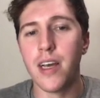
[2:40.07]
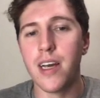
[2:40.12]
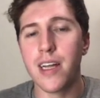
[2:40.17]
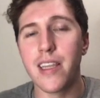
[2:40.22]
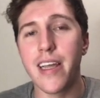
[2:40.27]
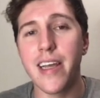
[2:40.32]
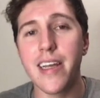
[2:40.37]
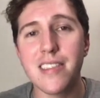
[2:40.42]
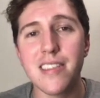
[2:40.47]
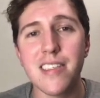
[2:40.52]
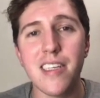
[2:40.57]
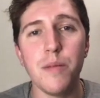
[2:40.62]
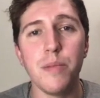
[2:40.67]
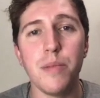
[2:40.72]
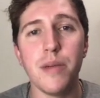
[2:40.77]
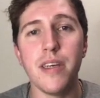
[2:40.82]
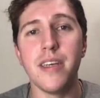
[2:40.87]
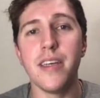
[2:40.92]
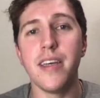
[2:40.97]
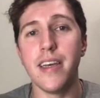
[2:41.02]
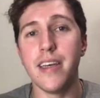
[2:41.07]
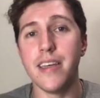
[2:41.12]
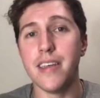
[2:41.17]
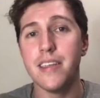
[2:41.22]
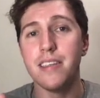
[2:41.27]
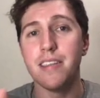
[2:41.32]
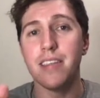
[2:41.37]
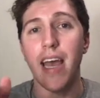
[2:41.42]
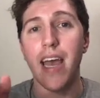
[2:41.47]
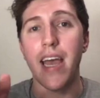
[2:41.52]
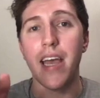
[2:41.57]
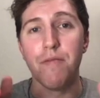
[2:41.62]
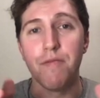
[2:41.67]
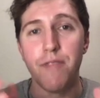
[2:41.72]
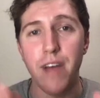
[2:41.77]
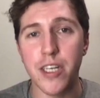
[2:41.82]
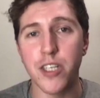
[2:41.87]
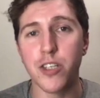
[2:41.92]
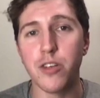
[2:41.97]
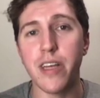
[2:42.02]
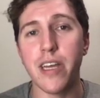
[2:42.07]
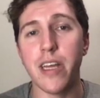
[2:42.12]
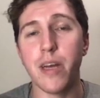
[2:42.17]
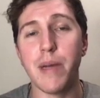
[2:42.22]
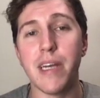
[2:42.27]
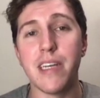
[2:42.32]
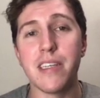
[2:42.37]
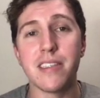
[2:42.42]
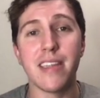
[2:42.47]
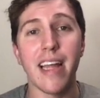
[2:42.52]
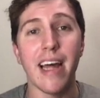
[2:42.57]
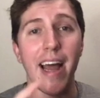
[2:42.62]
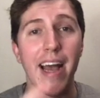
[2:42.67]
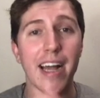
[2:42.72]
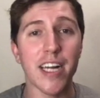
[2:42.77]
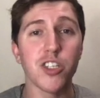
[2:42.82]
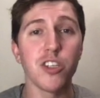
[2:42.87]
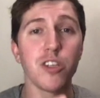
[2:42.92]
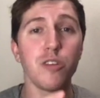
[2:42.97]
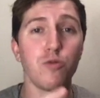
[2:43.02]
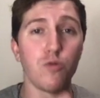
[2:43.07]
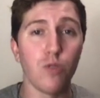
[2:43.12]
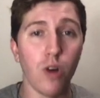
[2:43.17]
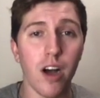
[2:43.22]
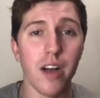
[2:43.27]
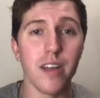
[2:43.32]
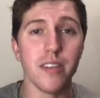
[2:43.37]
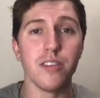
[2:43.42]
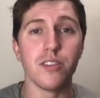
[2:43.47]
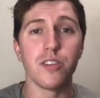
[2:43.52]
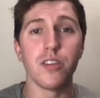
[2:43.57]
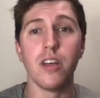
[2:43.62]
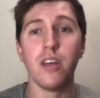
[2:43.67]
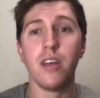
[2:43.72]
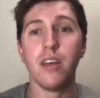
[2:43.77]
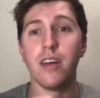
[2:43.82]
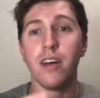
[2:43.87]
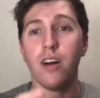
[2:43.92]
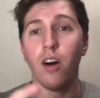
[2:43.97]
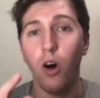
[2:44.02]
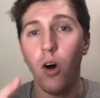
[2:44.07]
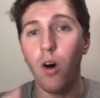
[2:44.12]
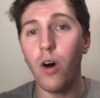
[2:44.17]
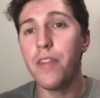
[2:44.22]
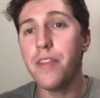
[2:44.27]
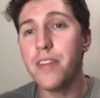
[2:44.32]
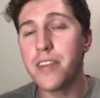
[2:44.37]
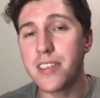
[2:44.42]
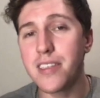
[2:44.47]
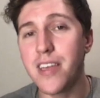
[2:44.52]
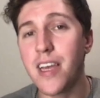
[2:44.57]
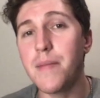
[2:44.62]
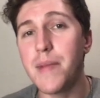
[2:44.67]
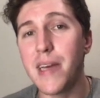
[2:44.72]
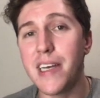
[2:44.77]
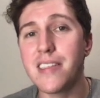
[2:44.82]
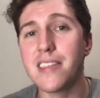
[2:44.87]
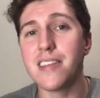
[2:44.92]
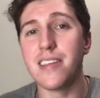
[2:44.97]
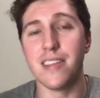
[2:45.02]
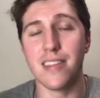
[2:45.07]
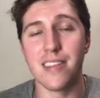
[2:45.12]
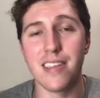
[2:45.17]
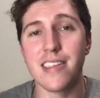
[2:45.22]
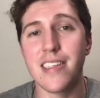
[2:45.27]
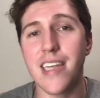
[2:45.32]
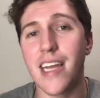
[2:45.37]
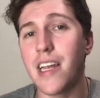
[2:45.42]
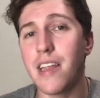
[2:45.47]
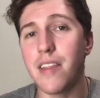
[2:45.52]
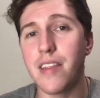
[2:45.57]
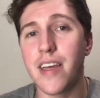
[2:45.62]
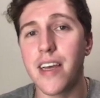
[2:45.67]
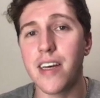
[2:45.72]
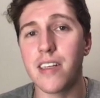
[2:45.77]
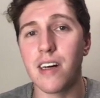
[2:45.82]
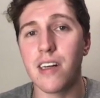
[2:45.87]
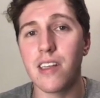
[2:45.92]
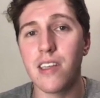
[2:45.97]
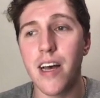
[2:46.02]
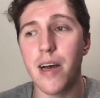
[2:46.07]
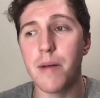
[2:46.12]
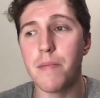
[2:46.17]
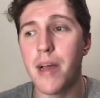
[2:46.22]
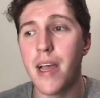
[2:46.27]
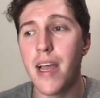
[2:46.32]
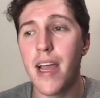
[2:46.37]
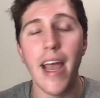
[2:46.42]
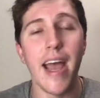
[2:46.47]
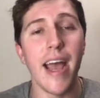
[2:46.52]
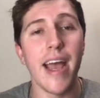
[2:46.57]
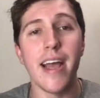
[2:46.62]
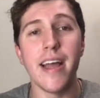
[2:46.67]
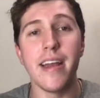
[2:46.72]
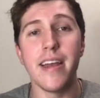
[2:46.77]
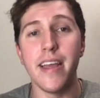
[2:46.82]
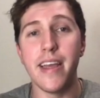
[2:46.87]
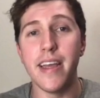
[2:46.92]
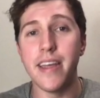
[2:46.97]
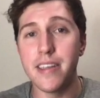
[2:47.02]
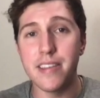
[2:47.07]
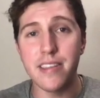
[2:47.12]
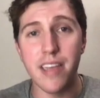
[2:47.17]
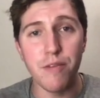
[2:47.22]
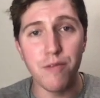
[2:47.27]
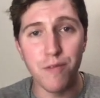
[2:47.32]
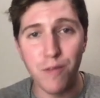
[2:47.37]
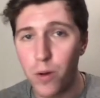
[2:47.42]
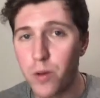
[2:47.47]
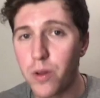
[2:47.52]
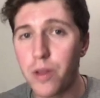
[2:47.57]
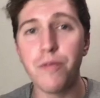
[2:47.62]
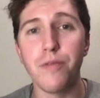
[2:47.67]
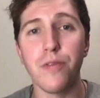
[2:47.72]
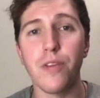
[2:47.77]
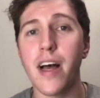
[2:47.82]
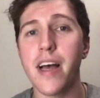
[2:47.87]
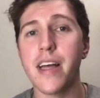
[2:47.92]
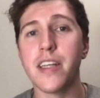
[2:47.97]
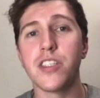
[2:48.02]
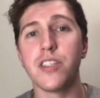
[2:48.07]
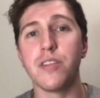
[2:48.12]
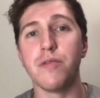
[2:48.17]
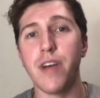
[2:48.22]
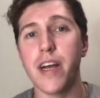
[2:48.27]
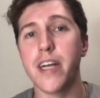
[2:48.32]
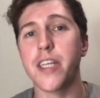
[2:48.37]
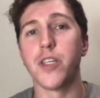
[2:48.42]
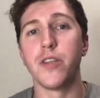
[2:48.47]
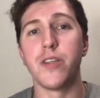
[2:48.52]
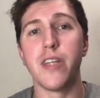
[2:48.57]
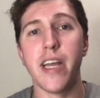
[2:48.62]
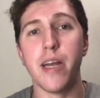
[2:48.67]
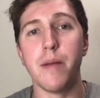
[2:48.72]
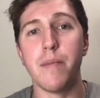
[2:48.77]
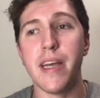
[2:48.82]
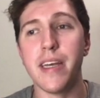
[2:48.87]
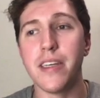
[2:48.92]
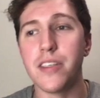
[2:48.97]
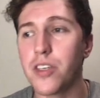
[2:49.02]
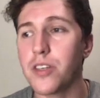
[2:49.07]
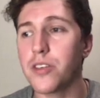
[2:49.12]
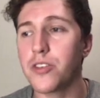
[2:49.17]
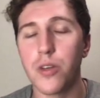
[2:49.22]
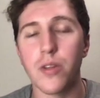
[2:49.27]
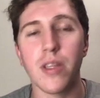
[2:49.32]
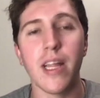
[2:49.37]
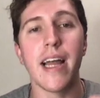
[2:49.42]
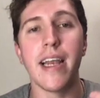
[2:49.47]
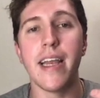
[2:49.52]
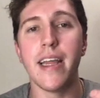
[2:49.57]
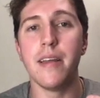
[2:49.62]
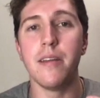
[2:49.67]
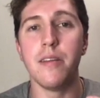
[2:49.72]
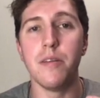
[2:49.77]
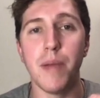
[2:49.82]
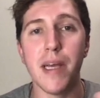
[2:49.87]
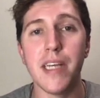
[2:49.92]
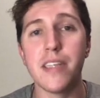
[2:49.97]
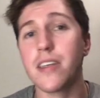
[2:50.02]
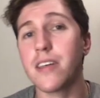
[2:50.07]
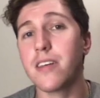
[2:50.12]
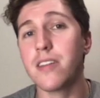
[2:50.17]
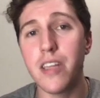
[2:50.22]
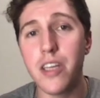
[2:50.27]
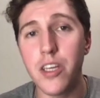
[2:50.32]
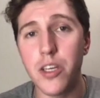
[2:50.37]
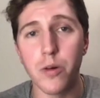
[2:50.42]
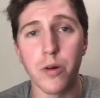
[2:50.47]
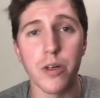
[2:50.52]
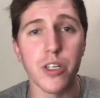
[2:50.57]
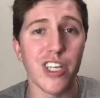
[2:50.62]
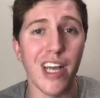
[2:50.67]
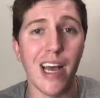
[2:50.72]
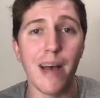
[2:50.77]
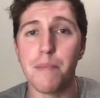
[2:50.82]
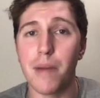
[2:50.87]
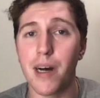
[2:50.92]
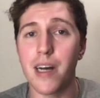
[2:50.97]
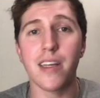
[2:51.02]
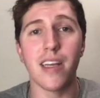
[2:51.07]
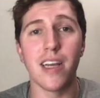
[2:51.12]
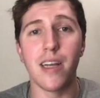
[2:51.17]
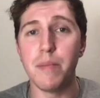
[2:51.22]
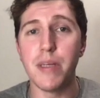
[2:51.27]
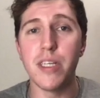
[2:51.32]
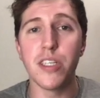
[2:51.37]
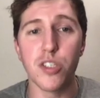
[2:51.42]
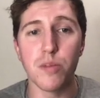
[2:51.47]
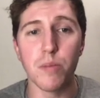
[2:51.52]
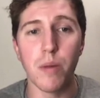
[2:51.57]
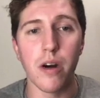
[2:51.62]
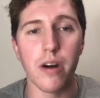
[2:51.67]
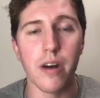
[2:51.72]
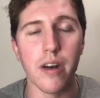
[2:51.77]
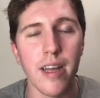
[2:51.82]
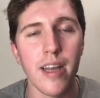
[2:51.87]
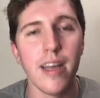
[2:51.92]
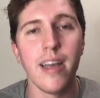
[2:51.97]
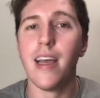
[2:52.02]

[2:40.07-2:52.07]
LanceDB is a vector database that actually runs on the same instance as AnythingLLM, and it is a fully-fledged vector database so that basically your chatbot can be smart.